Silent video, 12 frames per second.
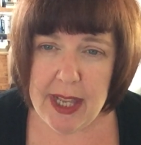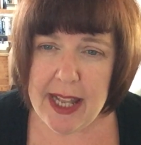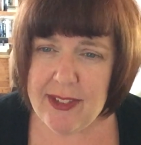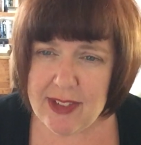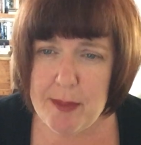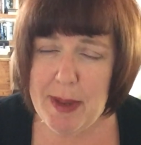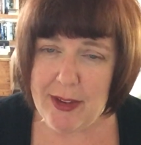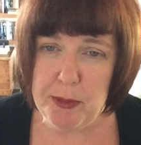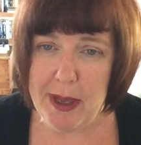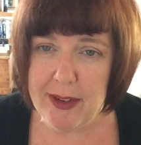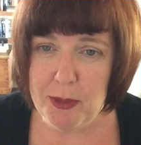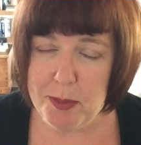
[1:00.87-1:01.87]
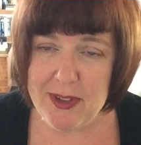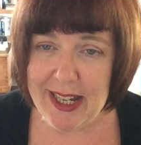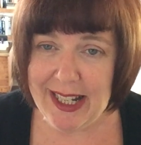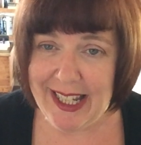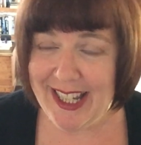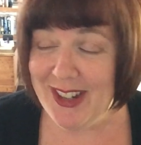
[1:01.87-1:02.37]
In some aspects,
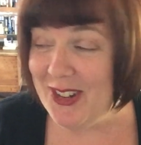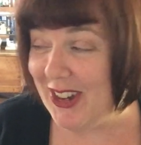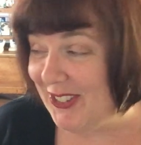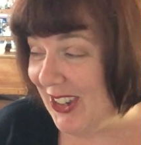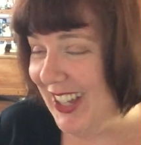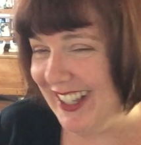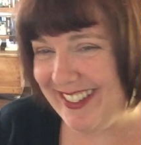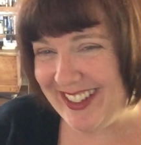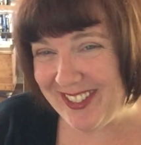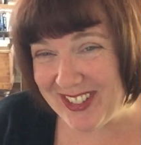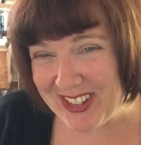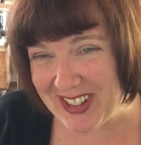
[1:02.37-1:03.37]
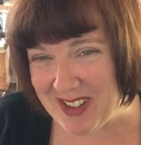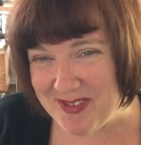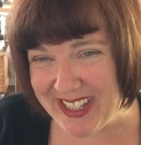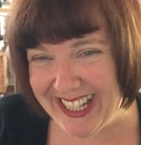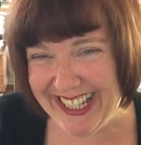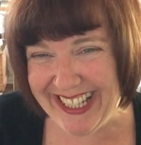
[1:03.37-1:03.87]
particularly. Oh, I've got
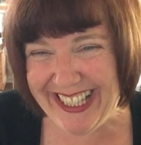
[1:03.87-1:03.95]
company.